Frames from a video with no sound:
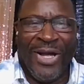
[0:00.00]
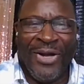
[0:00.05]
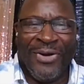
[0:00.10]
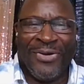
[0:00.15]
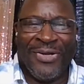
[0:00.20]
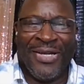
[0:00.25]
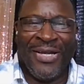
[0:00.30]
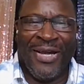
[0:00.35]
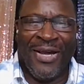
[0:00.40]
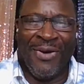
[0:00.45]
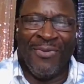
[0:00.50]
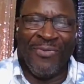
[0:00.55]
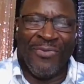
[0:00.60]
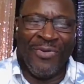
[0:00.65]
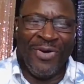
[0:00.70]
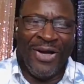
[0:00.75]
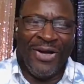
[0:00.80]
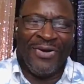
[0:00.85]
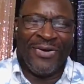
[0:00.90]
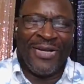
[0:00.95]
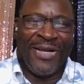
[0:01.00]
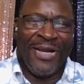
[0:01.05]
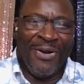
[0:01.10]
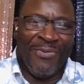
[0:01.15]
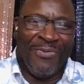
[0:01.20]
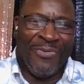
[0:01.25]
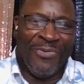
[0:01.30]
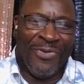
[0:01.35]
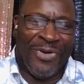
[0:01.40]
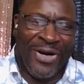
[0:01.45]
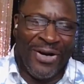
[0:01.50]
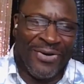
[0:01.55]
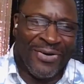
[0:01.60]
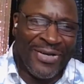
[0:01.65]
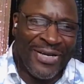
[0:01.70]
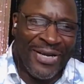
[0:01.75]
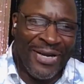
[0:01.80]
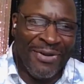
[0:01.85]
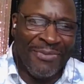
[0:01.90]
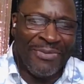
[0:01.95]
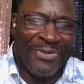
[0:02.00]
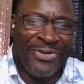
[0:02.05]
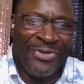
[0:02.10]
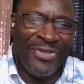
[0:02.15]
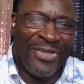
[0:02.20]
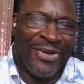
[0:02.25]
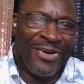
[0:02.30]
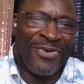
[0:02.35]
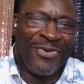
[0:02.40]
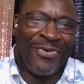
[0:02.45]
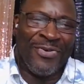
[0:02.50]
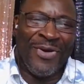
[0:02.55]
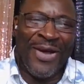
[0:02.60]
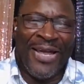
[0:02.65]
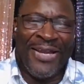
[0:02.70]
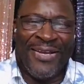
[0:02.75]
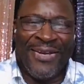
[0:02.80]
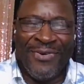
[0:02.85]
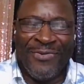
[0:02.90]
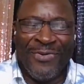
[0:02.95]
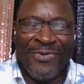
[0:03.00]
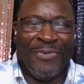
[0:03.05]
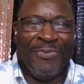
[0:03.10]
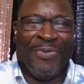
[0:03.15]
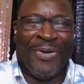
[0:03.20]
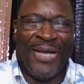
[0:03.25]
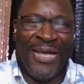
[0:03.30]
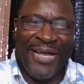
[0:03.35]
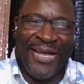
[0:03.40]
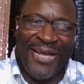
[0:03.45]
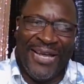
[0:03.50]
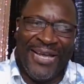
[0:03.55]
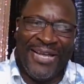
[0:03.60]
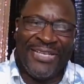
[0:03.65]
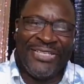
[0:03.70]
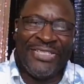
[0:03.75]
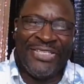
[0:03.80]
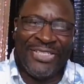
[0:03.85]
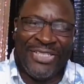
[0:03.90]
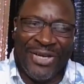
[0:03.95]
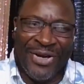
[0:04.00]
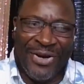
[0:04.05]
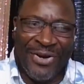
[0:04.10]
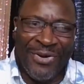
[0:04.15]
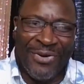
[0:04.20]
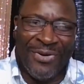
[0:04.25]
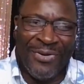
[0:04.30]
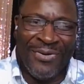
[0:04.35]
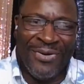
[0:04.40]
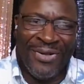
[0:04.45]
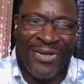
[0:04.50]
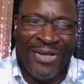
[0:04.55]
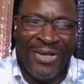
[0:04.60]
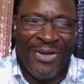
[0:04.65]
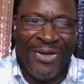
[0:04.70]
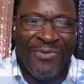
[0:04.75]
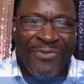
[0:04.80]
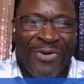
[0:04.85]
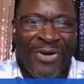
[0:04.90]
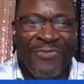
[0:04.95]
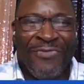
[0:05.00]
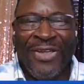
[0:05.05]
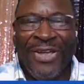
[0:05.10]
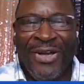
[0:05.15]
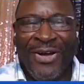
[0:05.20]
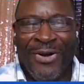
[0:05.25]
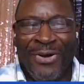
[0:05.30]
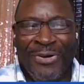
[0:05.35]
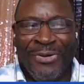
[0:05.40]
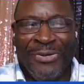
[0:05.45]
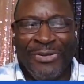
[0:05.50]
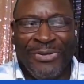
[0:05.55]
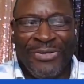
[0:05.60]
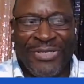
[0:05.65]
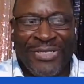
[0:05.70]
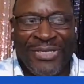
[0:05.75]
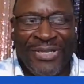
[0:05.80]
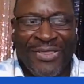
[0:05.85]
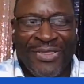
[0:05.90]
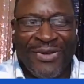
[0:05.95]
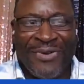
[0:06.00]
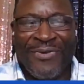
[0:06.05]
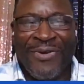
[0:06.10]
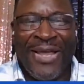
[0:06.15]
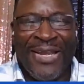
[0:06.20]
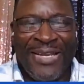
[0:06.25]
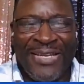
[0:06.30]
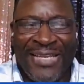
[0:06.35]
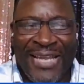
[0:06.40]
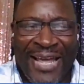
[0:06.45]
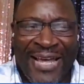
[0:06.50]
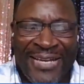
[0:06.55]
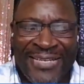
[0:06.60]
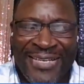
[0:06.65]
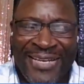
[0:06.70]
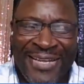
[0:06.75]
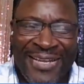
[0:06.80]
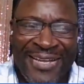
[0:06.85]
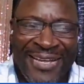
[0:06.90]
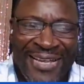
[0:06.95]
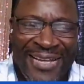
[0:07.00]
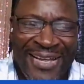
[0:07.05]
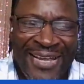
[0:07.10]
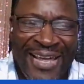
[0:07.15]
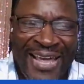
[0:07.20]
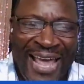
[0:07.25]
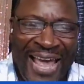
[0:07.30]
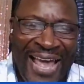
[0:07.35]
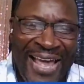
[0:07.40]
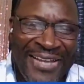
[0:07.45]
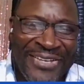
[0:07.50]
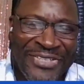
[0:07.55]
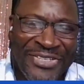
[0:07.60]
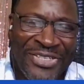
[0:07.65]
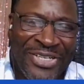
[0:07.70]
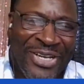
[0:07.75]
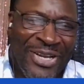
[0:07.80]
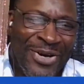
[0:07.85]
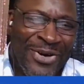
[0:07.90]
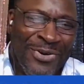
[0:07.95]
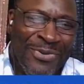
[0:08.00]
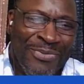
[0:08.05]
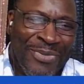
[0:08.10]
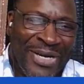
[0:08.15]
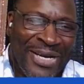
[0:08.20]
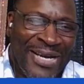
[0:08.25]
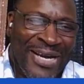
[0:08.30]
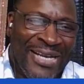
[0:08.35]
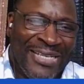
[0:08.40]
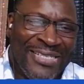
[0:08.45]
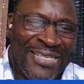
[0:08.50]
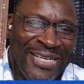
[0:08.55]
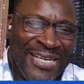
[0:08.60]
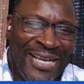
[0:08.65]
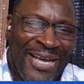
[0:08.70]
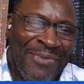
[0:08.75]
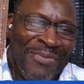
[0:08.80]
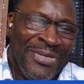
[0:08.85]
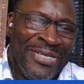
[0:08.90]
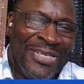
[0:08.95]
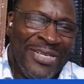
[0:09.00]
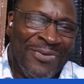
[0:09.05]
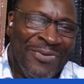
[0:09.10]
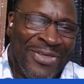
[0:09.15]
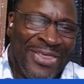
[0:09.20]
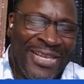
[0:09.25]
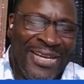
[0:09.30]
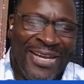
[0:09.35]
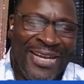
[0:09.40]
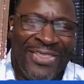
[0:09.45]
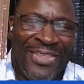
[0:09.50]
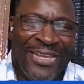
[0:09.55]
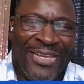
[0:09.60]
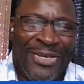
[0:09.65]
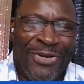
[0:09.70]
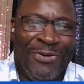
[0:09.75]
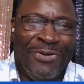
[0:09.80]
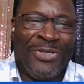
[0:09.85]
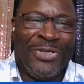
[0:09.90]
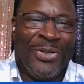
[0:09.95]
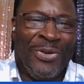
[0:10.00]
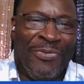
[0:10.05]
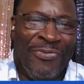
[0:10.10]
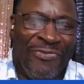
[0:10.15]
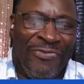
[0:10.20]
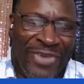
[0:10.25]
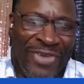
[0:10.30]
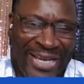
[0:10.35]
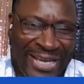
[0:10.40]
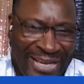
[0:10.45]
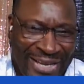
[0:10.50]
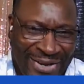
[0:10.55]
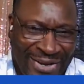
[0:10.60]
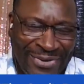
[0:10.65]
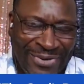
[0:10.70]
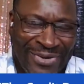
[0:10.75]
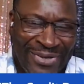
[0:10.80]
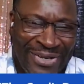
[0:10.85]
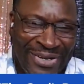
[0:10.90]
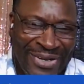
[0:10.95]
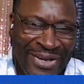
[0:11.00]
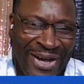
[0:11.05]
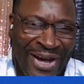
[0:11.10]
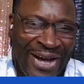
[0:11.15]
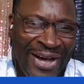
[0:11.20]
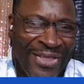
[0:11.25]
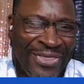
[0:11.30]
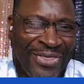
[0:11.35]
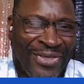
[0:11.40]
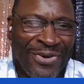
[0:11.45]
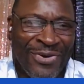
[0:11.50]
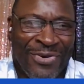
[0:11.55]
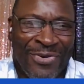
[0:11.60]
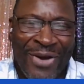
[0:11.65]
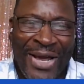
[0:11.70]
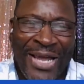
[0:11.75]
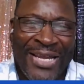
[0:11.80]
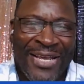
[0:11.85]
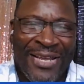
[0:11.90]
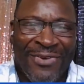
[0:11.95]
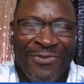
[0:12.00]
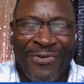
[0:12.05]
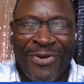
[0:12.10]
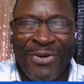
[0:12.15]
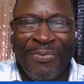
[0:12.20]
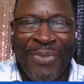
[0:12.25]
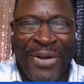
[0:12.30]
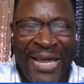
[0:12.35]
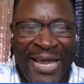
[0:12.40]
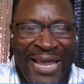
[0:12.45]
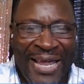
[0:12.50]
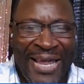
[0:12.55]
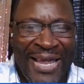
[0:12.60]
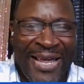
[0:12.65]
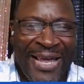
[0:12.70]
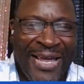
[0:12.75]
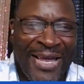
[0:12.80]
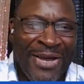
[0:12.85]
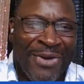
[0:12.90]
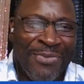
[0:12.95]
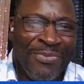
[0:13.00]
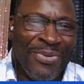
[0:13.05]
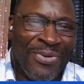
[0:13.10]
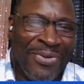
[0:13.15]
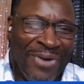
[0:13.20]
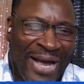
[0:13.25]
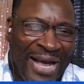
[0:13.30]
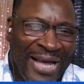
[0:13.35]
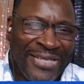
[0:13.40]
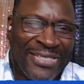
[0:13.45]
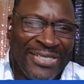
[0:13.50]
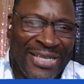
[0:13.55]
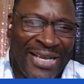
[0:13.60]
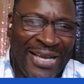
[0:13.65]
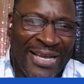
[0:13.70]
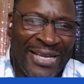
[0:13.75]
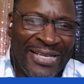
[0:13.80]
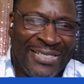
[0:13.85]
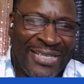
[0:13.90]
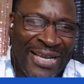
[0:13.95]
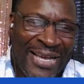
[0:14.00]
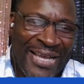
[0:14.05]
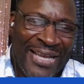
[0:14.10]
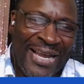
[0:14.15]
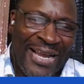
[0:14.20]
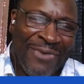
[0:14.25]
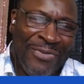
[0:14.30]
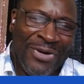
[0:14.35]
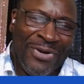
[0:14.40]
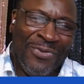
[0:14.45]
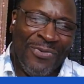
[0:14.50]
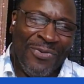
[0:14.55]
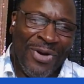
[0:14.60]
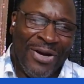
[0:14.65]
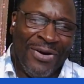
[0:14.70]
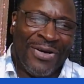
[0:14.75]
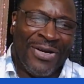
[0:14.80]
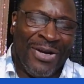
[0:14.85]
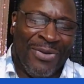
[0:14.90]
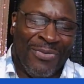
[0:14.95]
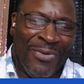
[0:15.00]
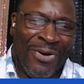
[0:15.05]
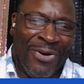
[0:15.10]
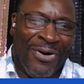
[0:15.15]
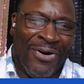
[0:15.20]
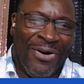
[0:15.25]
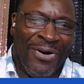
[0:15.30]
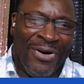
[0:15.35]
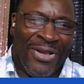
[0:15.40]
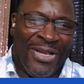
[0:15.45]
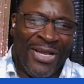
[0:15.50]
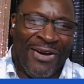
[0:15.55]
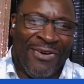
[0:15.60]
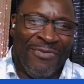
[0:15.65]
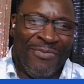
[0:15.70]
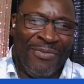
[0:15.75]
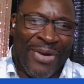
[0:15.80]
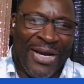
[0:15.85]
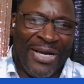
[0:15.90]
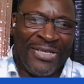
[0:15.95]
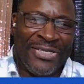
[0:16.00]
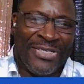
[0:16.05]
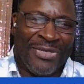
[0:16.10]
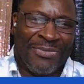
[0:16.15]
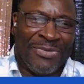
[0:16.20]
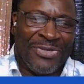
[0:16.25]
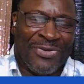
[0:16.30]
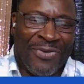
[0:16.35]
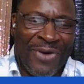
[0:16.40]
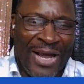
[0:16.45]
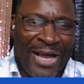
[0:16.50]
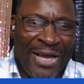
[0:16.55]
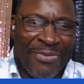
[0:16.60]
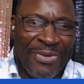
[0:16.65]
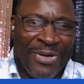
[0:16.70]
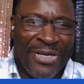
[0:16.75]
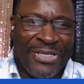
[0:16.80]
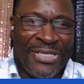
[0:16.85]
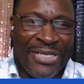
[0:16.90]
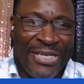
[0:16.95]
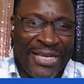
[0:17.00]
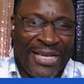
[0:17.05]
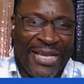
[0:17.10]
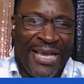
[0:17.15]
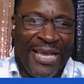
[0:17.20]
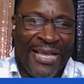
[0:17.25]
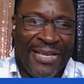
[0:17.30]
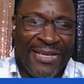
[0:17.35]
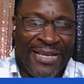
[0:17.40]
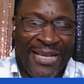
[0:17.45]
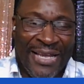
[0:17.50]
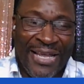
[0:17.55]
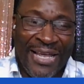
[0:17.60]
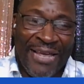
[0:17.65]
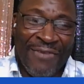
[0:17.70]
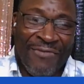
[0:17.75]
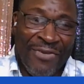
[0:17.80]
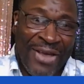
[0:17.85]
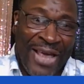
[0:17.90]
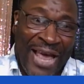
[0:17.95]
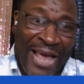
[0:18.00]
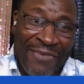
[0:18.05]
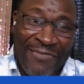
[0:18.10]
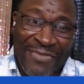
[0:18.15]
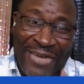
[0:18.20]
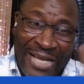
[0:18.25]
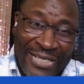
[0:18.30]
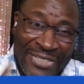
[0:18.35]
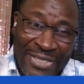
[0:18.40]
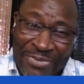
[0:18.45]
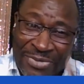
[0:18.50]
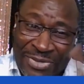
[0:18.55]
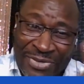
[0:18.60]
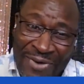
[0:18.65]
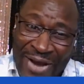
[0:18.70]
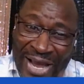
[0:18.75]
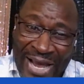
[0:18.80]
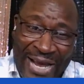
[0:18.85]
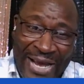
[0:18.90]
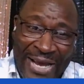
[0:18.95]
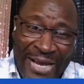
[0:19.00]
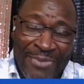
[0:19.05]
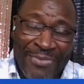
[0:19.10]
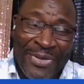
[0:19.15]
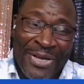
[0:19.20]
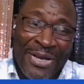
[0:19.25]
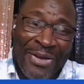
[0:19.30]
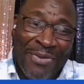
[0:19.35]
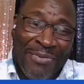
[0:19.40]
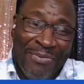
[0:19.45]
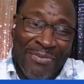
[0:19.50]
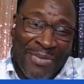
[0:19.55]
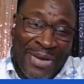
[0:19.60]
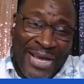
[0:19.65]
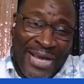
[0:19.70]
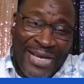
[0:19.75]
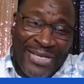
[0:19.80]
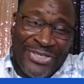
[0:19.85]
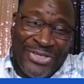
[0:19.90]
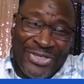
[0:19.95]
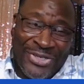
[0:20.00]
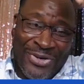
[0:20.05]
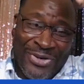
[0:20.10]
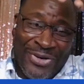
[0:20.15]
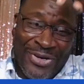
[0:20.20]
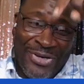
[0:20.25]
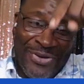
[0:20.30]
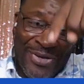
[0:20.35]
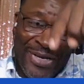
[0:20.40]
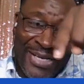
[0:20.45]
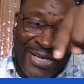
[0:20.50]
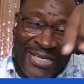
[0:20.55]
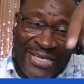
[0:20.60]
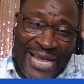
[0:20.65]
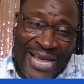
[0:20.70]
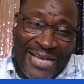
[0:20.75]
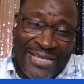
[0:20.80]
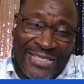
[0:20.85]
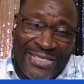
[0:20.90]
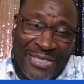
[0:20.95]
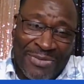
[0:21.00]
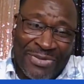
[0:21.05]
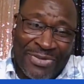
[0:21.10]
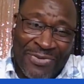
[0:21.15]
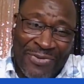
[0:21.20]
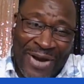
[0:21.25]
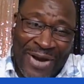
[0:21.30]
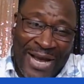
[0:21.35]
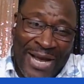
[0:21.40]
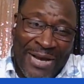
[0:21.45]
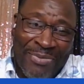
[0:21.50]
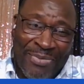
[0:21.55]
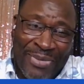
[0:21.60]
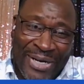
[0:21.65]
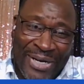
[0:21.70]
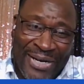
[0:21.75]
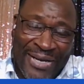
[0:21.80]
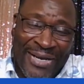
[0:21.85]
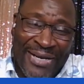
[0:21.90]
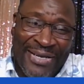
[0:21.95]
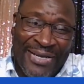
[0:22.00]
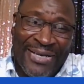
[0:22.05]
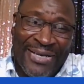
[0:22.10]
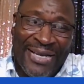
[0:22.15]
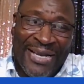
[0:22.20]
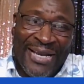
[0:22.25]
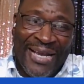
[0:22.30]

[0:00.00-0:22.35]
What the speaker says: Welcome to the Credit Repair Show with your host, the credit doctor, Angelo McCutcheon, coming to you with another YouTube video on the credit repair process. And I want to welcome all of my subscribers. And again, if you have not subscribed, make sure you hit that subscribe button,